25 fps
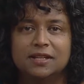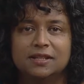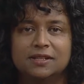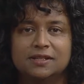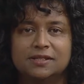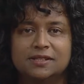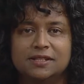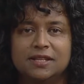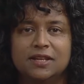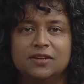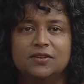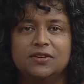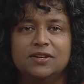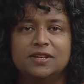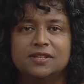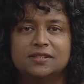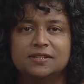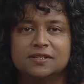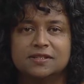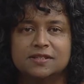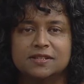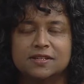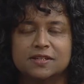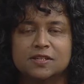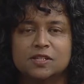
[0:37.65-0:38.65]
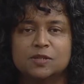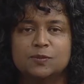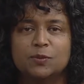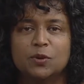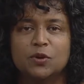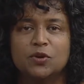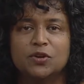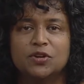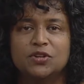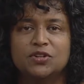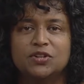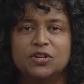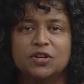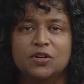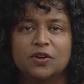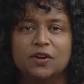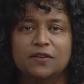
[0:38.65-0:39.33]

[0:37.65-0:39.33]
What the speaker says: The series is an exploratory